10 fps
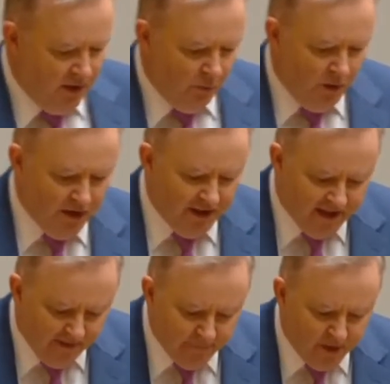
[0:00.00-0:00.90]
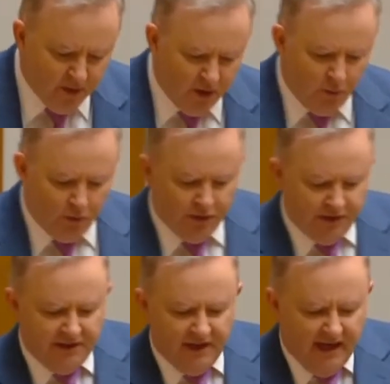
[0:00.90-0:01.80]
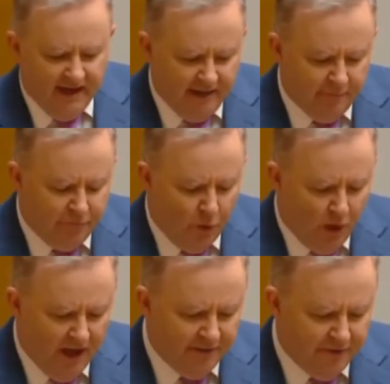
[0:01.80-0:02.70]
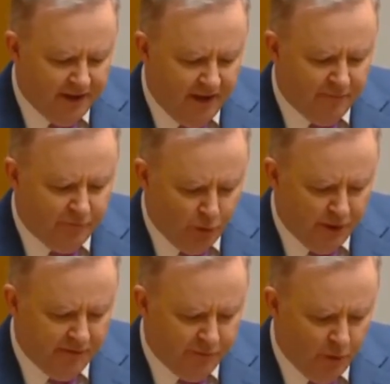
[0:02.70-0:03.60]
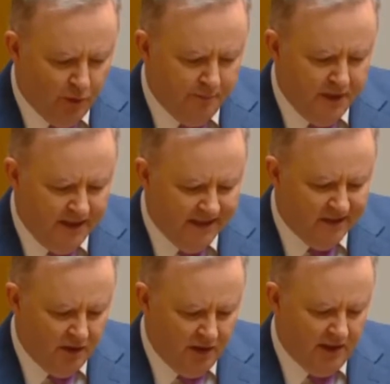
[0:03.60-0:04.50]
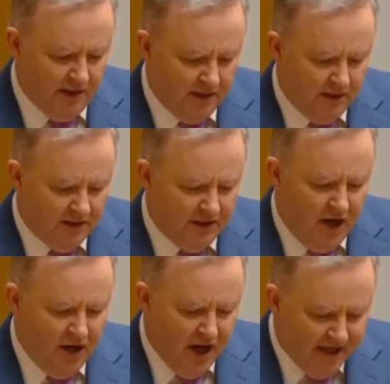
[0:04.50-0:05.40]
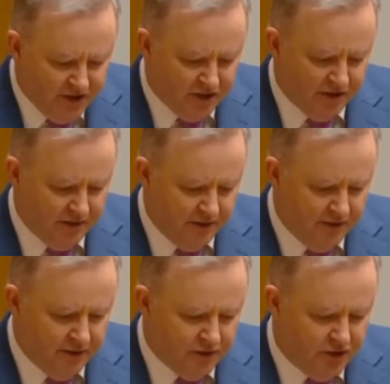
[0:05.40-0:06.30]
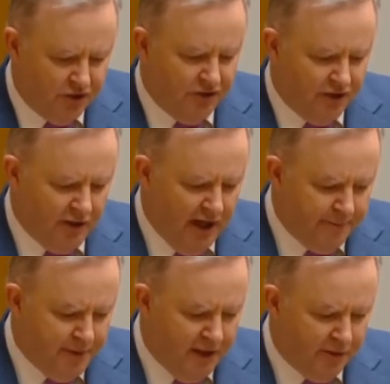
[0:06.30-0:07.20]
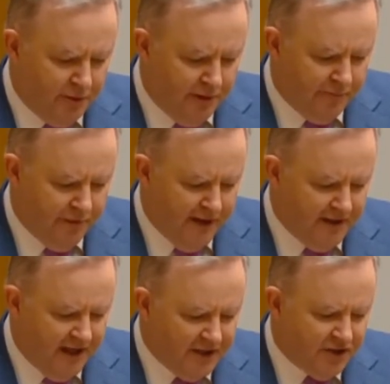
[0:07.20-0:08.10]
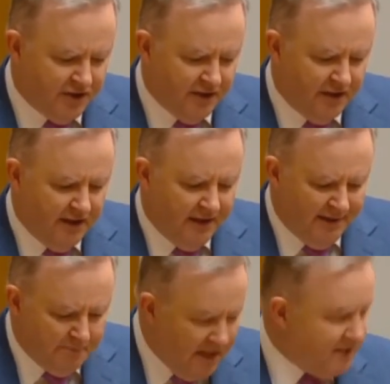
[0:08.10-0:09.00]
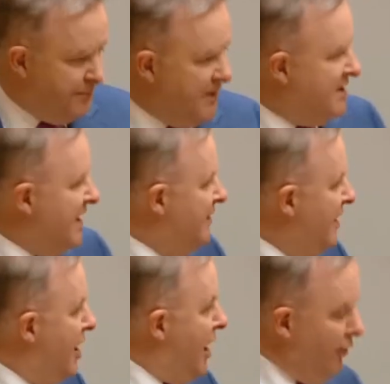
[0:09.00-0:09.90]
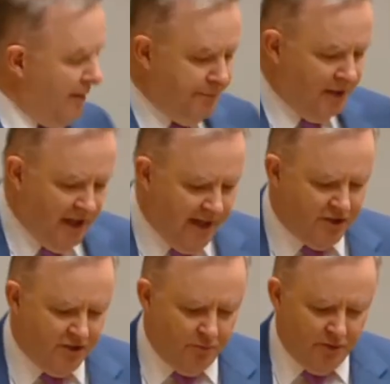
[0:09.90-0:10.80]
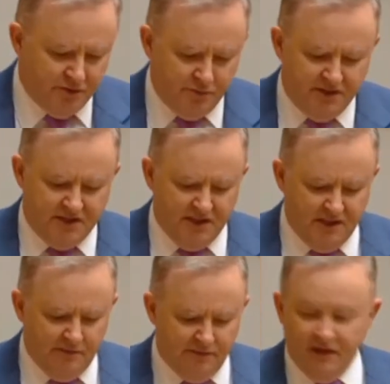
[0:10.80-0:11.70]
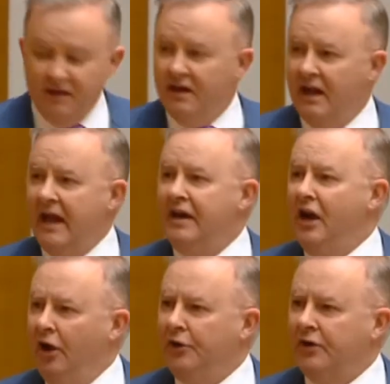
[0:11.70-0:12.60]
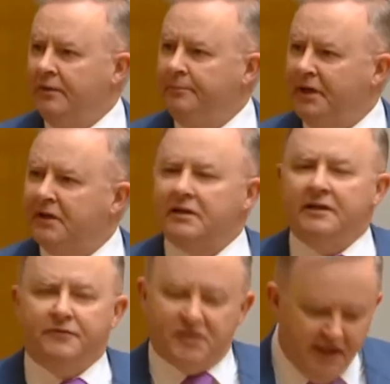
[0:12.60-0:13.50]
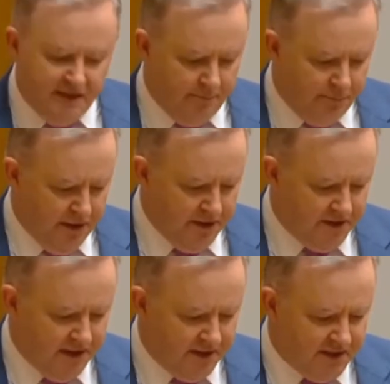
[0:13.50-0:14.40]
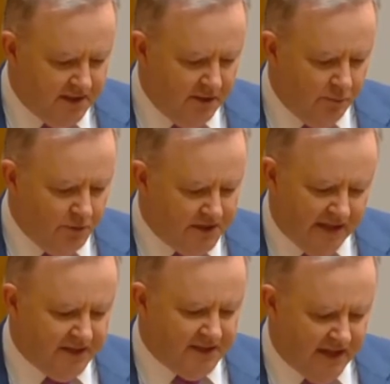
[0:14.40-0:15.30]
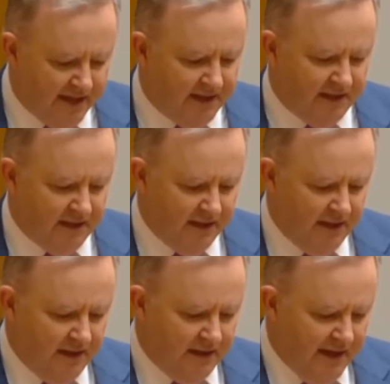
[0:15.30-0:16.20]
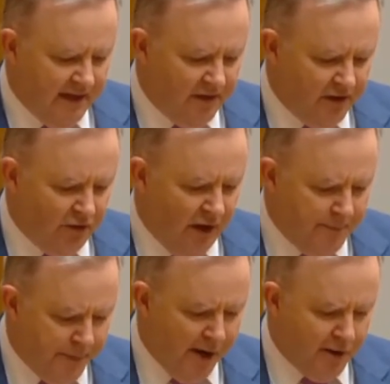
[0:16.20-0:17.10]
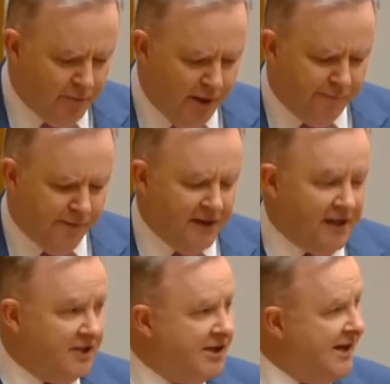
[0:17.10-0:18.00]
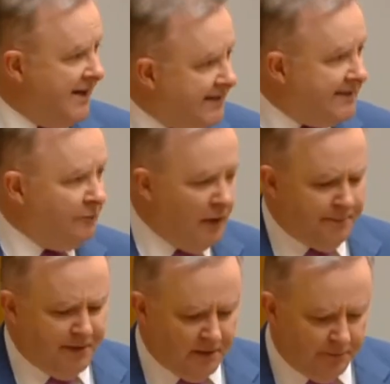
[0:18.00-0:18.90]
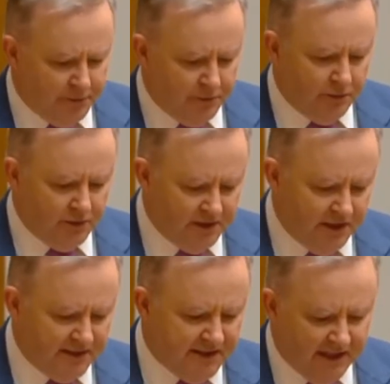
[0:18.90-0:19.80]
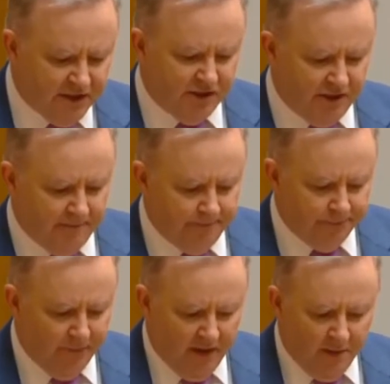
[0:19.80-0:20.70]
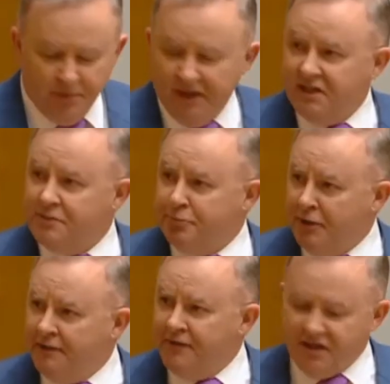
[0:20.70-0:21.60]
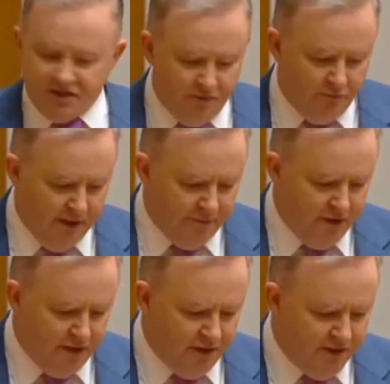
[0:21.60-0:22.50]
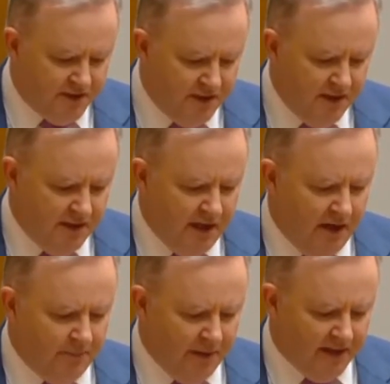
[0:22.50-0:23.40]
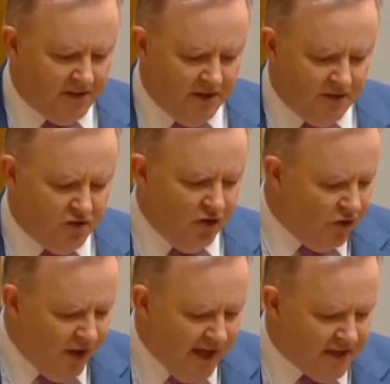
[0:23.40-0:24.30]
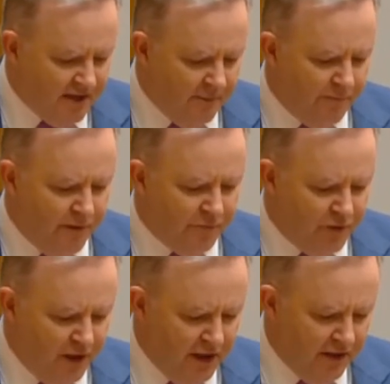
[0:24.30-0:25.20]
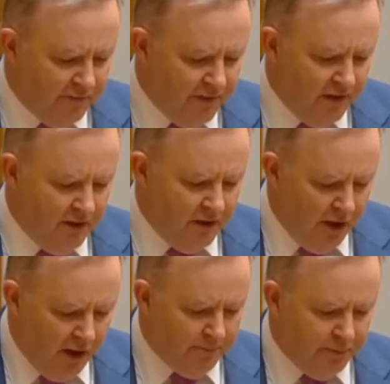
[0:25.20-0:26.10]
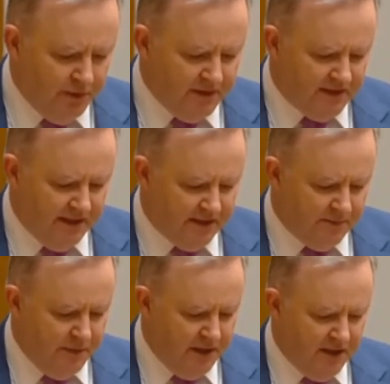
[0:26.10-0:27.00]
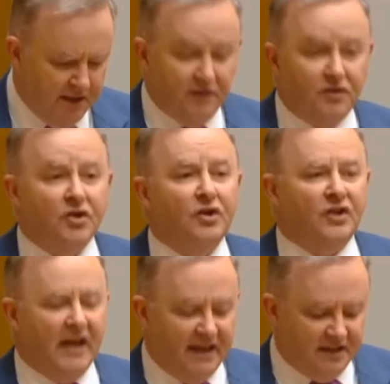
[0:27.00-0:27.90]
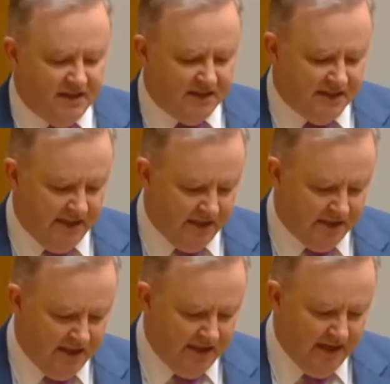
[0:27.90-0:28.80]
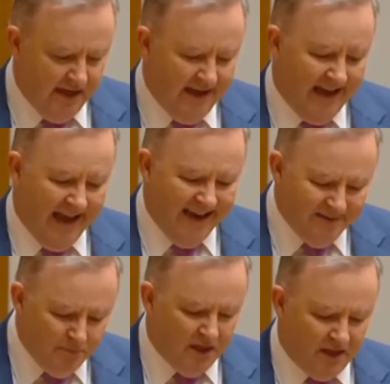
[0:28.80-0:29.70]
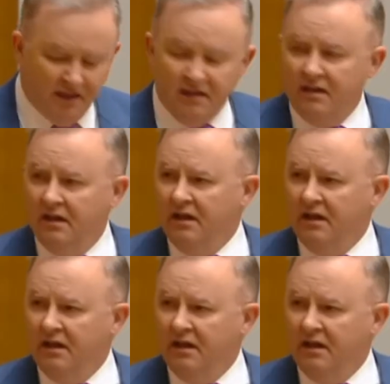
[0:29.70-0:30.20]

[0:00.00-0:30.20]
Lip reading: While the government awarded a $444 million donation to the Great Barrier Reef Foundation, it must be said that no application was received and no competitive tender process was undertaken. Now, the Great Barrier Reef Foundation is a reputable organisation, but its previous revenues, going back to 2015 of $9.6 million and 2016 $8 million,